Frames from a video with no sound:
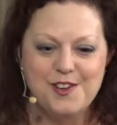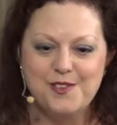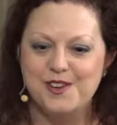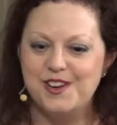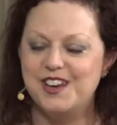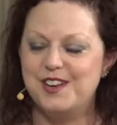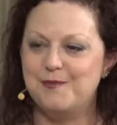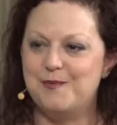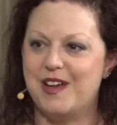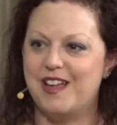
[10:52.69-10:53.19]
I
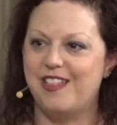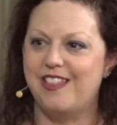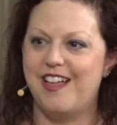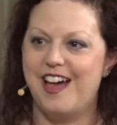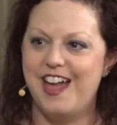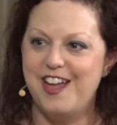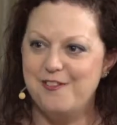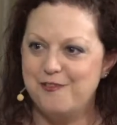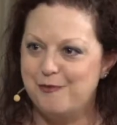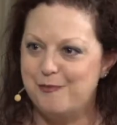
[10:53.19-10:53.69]
wanted my
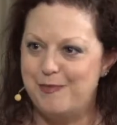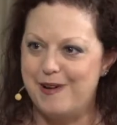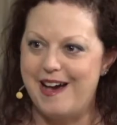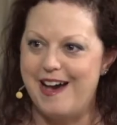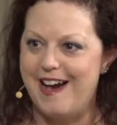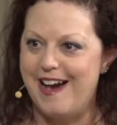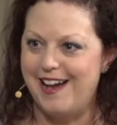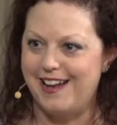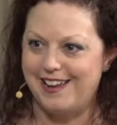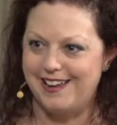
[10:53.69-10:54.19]
life
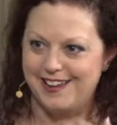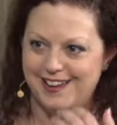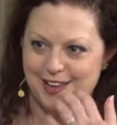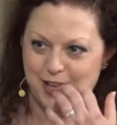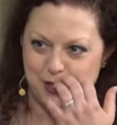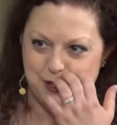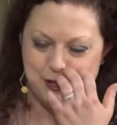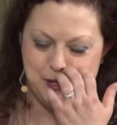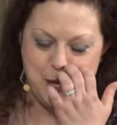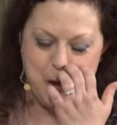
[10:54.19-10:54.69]
back.
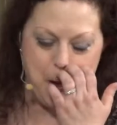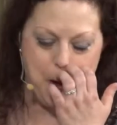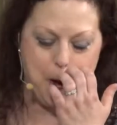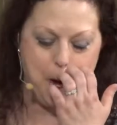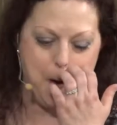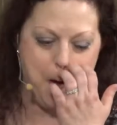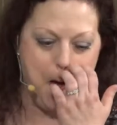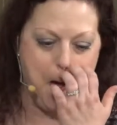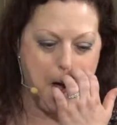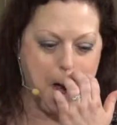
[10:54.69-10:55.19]

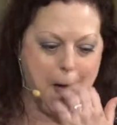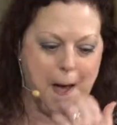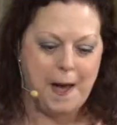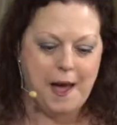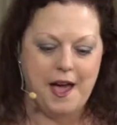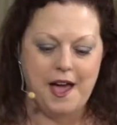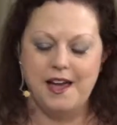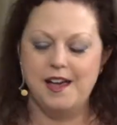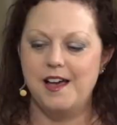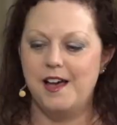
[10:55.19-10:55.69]
So
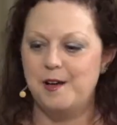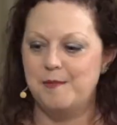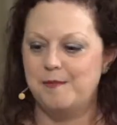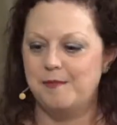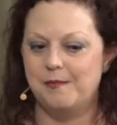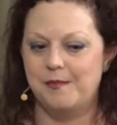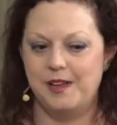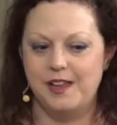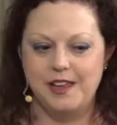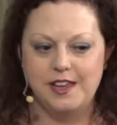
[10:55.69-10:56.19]

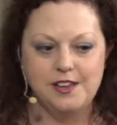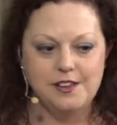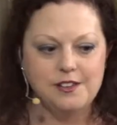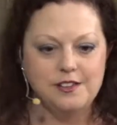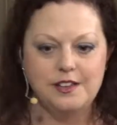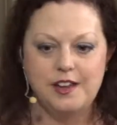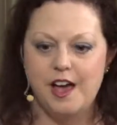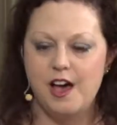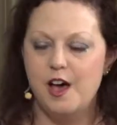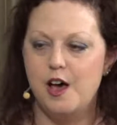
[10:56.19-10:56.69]

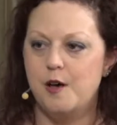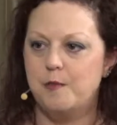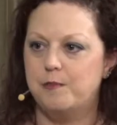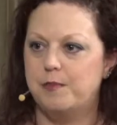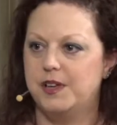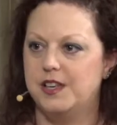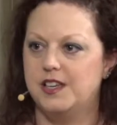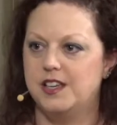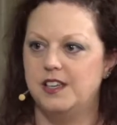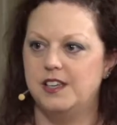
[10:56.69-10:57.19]
healed
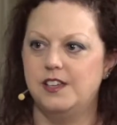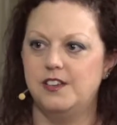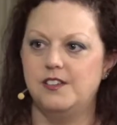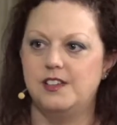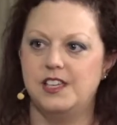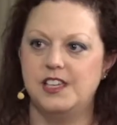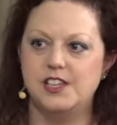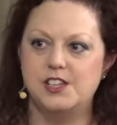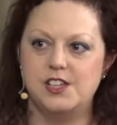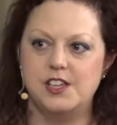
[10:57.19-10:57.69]
up, continued
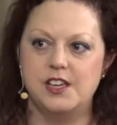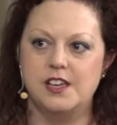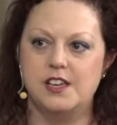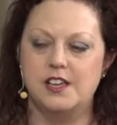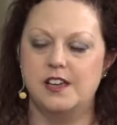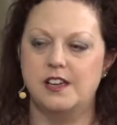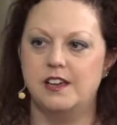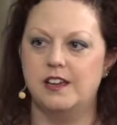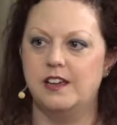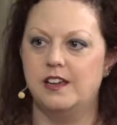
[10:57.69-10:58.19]

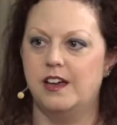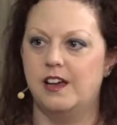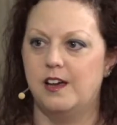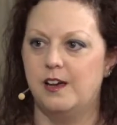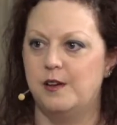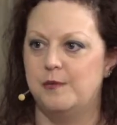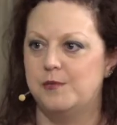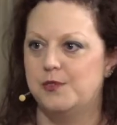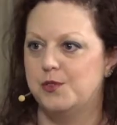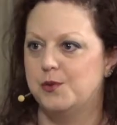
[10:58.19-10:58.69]
teaching,
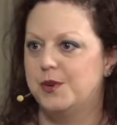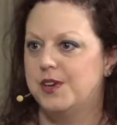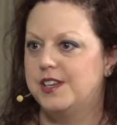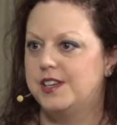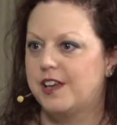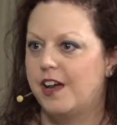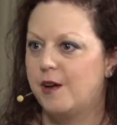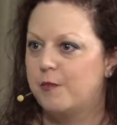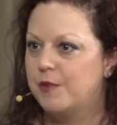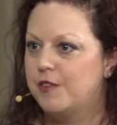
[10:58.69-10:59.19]
enjoyed
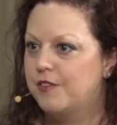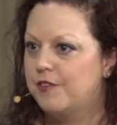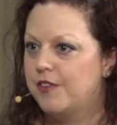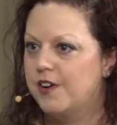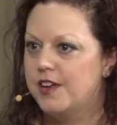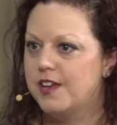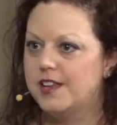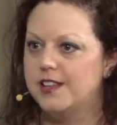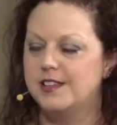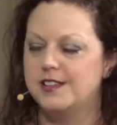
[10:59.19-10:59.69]
time with
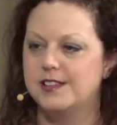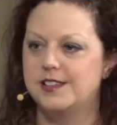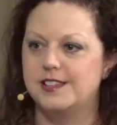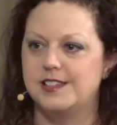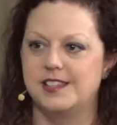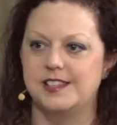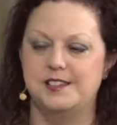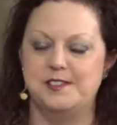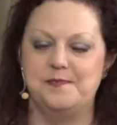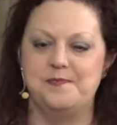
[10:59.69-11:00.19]

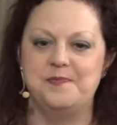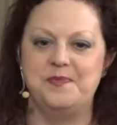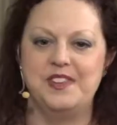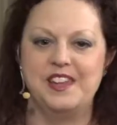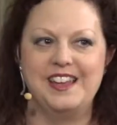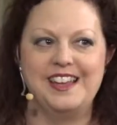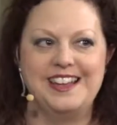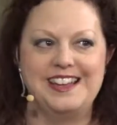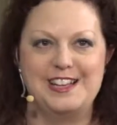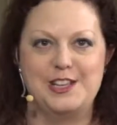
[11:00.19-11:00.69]
friends, and
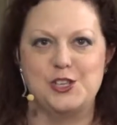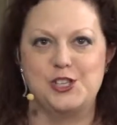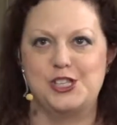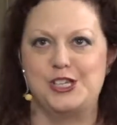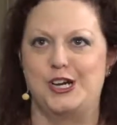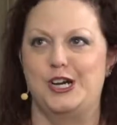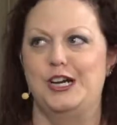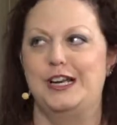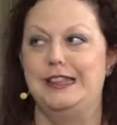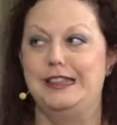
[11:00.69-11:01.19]

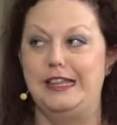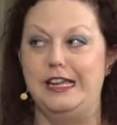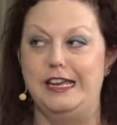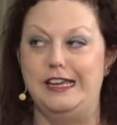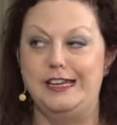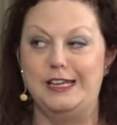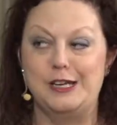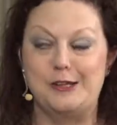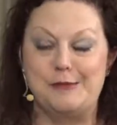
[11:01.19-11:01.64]
started thinking